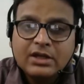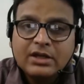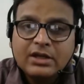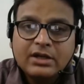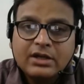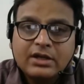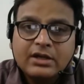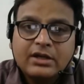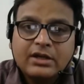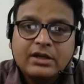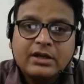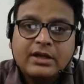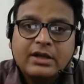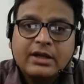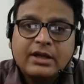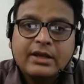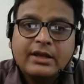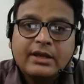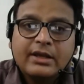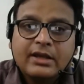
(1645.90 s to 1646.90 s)
uh,
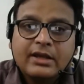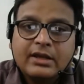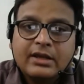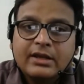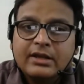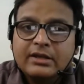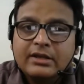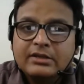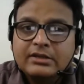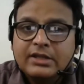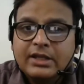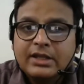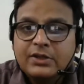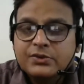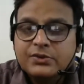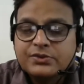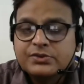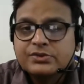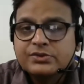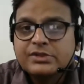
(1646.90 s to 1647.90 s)
yeah, they
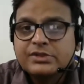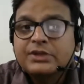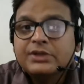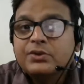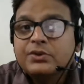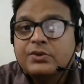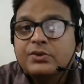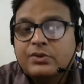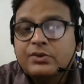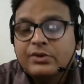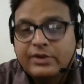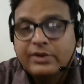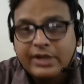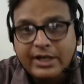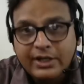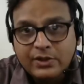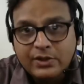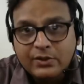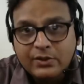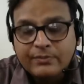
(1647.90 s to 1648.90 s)
used to say through
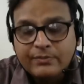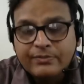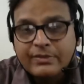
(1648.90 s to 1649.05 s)
radio.